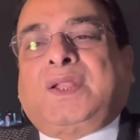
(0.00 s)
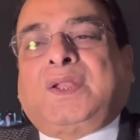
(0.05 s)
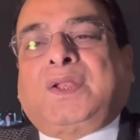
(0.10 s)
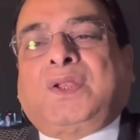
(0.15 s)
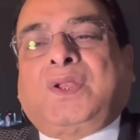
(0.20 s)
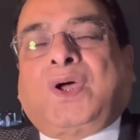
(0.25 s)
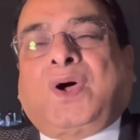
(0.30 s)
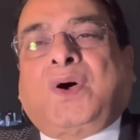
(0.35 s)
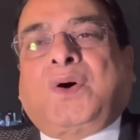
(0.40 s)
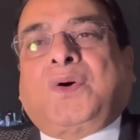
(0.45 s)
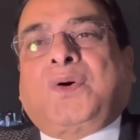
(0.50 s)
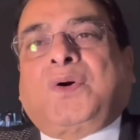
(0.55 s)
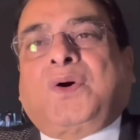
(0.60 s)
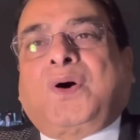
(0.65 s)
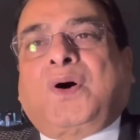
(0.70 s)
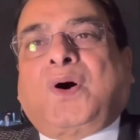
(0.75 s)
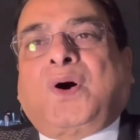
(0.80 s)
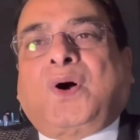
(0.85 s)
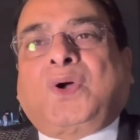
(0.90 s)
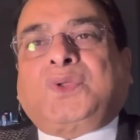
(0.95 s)
Now,
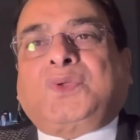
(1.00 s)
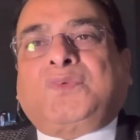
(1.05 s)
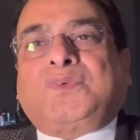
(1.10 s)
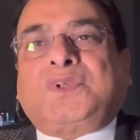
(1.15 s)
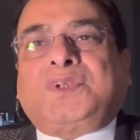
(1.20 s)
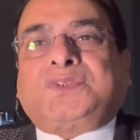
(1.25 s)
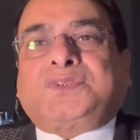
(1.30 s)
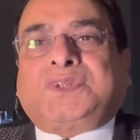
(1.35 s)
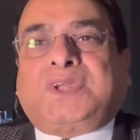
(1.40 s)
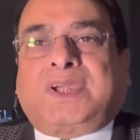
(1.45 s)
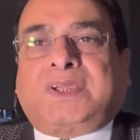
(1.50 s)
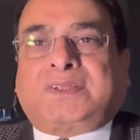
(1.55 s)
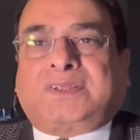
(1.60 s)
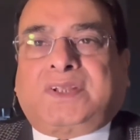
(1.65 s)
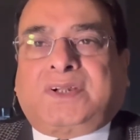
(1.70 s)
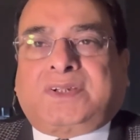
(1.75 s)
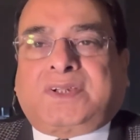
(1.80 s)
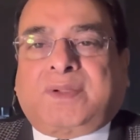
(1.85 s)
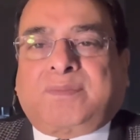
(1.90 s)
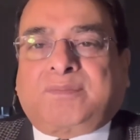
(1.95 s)
how you will check
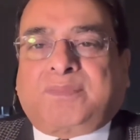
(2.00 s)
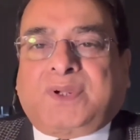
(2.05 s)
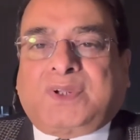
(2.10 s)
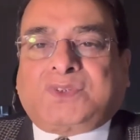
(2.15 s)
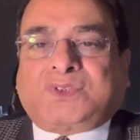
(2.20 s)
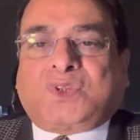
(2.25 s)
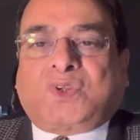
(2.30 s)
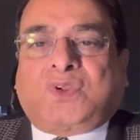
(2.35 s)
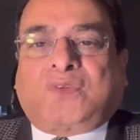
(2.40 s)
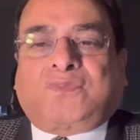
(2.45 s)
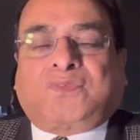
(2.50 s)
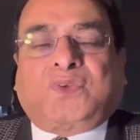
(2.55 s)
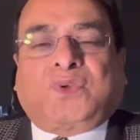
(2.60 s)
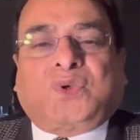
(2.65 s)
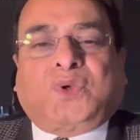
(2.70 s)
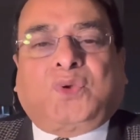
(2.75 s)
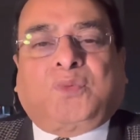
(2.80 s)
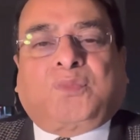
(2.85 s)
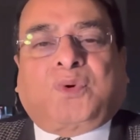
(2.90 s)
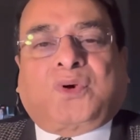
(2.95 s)
the temperature of your
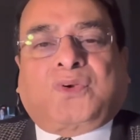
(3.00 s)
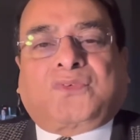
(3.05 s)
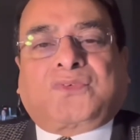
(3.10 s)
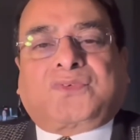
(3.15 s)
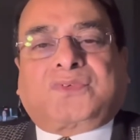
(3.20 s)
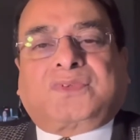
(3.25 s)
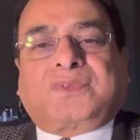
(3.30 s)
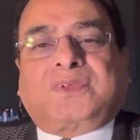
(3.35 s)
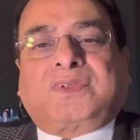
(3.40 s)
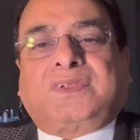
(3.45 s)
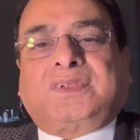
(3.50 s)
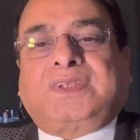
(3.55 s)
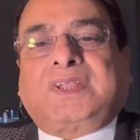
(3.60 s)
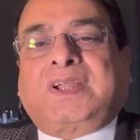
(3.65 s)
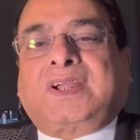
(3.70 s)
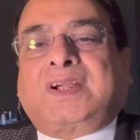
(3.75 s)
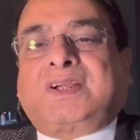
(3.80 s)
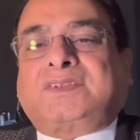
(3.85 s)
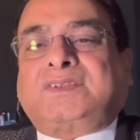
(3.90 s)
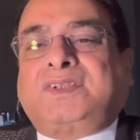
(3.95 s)
newborns?
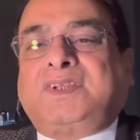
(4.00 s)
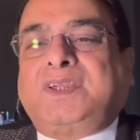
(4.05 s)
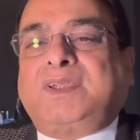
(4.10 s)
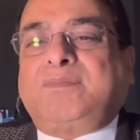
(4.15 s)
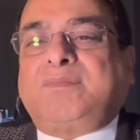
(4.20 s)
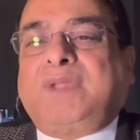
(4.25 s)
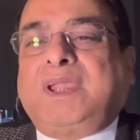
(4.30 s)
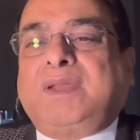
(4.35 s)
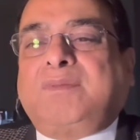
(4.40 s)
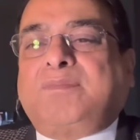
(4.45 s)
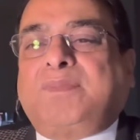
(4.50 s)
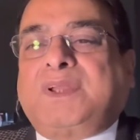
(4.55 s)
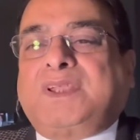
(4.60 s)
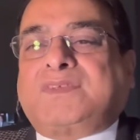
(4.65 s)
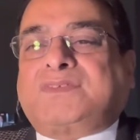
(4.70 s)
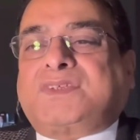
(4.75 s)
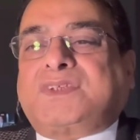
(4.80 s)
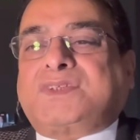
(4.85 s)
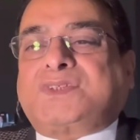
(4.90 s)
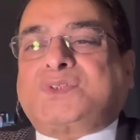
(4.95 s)
There are 3 main
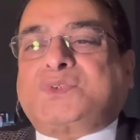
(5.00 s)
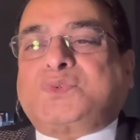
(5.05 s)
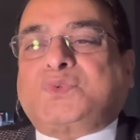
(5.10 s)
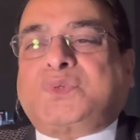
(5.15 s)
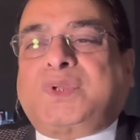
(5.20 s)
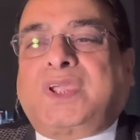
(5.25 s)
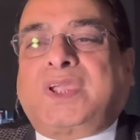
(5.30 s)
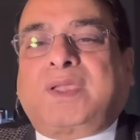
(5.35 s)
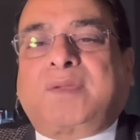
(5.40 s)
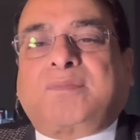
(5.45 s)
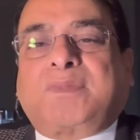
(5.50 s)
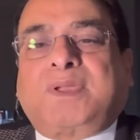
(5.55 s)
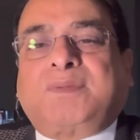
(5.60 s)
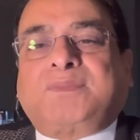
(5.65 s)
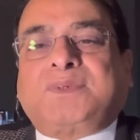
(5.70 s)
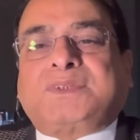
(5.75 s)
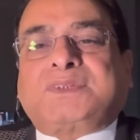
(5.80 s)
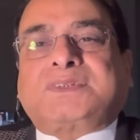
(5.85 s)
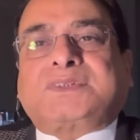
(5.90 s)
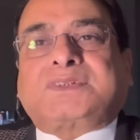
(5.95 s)
places to take a
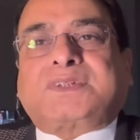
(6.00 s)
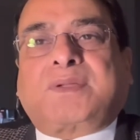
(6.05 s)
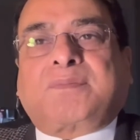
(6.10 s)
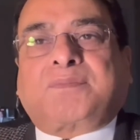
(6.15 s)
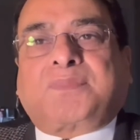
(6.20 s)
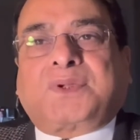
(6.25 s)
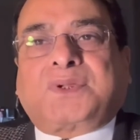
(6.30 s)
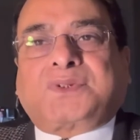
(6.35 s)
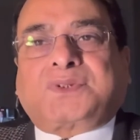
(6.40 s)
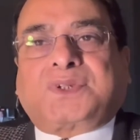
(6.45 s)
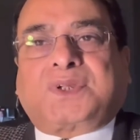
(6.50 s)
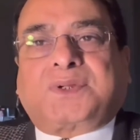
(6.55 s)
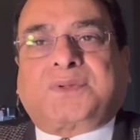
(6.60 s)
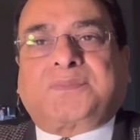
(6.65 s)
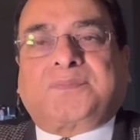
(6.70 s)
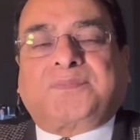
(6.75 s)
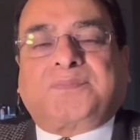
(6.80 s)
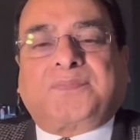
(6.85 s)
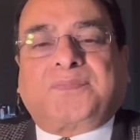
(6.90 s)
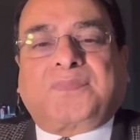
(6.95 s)
baby's temperature.
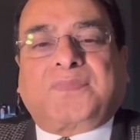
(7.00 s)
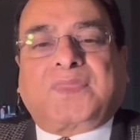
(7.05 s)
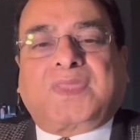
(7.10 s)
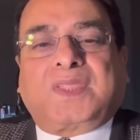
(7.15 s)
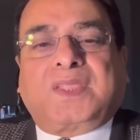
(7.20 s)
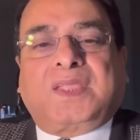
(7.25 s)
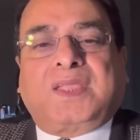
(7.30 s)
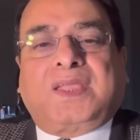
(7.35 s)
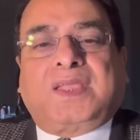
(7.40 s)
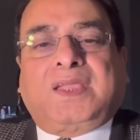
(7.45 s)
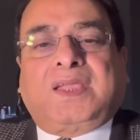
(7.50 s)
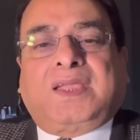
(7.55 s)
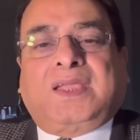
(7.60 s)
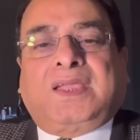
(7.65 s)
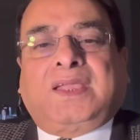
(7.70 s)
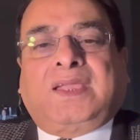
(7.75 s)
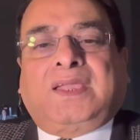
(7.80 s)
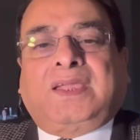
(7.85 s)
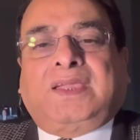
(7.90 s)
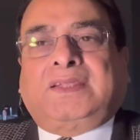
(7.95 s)

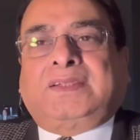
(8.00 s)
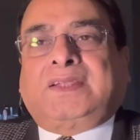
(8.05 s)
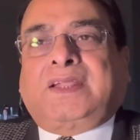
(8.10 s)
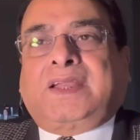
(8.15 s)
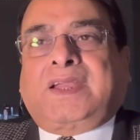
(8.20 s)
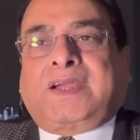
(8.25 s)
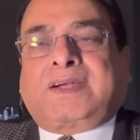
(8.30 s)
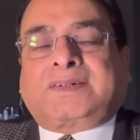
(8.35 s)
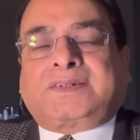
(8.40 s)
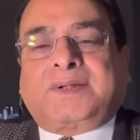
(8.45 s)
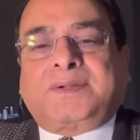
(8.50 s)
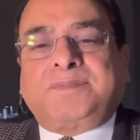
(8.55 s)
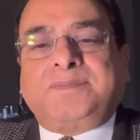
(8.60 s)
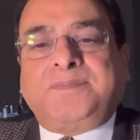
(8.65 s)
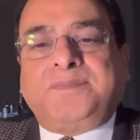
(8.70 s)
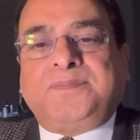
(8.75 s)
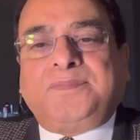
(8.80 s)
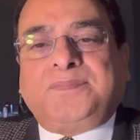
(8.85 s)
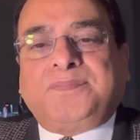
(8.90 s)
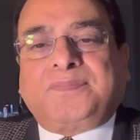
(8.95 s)
In the
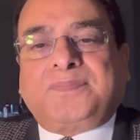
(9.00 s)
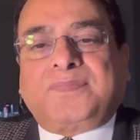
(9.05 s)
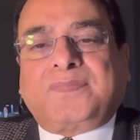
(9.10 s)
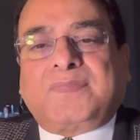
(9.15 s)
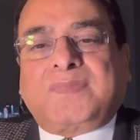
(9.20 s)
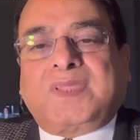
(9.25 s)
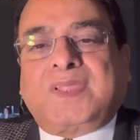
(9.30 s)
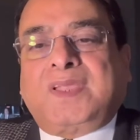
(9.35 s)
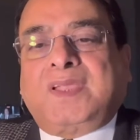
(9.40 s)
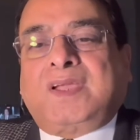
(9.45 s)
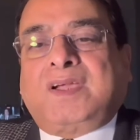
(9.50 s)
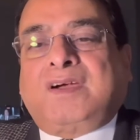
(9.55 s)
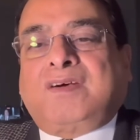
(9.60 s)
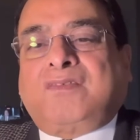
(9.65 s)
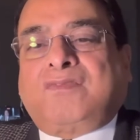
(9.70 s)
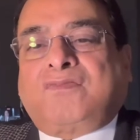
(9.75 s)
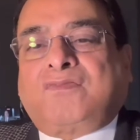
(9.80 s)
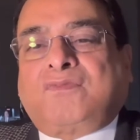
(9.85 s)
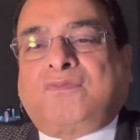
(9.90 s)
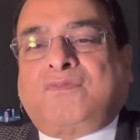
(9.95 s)
rectum,
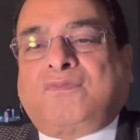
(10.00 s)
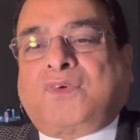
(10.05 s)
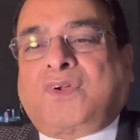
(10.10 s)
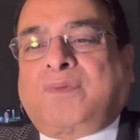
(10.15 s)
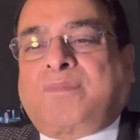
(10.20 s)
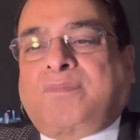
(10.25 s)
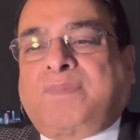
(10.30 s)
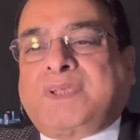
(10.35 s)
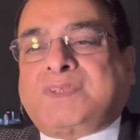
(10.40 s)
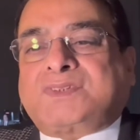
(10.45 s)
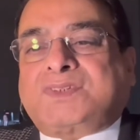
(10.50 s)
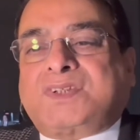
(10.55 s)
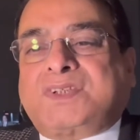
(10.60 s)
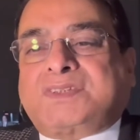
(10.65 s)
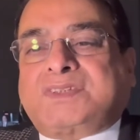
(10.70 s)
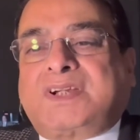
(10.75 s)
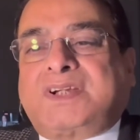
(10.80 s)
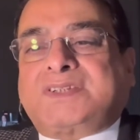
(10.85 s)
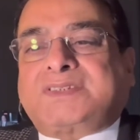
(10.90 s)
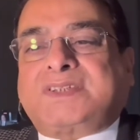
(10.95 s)
for best
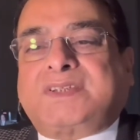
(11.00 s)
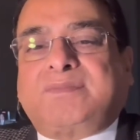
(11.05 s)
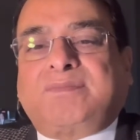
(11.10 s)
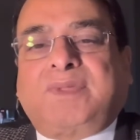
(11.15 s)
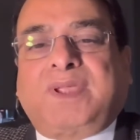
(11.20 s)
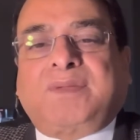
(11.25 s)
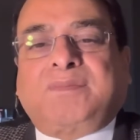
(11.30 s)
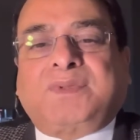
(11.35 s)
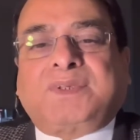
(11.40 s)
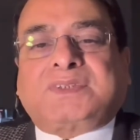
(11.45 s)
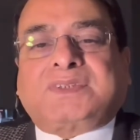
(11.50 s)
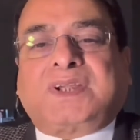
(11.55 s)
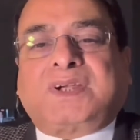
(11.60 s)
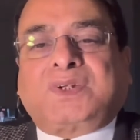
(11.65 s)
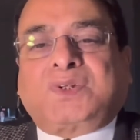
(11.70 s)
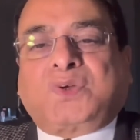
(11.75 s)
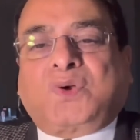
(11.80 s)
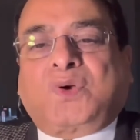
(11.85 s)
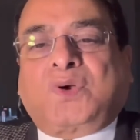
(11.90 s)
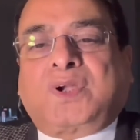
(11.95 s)
results in babies
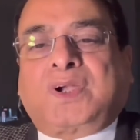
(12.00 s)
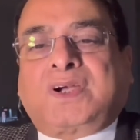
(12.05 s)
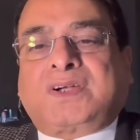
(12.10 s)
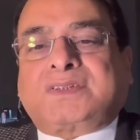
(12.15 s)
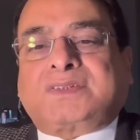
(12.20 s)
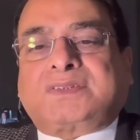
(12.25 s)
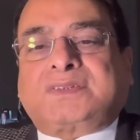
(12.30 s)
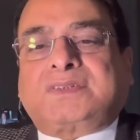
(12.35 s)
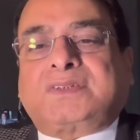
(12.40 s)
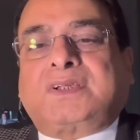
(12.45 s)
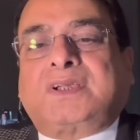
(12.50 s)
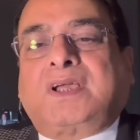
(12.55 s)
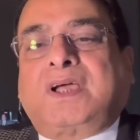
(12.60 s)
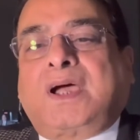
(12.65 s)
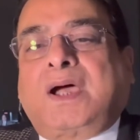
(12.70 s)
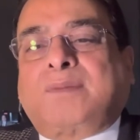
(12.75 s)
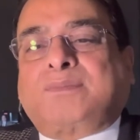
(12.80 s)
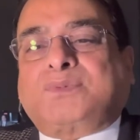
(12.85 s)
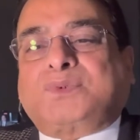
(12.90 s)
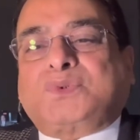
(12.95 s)
and toddlers
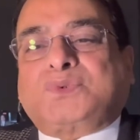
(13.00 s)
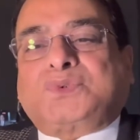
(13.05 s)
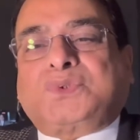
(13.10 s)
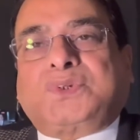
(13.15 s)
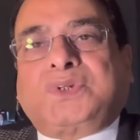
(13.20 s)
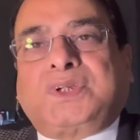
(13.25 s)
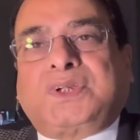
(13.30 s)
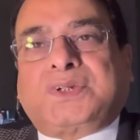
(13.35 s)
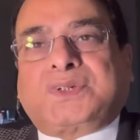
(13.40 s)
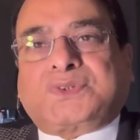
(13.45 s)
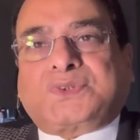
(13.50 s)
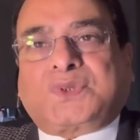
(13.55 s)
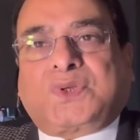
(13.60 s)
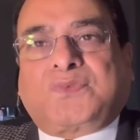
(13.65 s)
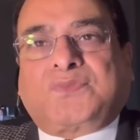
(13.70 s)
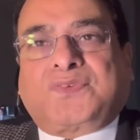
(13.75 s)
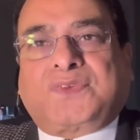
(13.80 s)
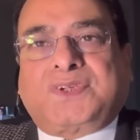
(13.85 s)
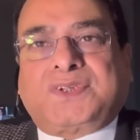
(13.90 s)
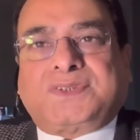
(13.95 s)
up to 3 years
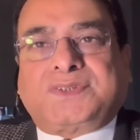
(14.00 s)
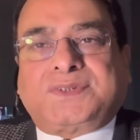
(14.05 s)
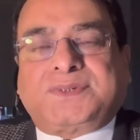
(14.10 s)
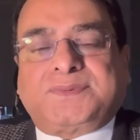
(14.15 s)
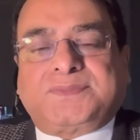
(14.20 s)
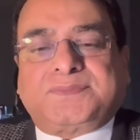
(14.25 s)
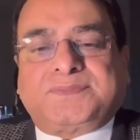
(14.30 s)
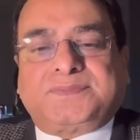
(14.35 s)
of age.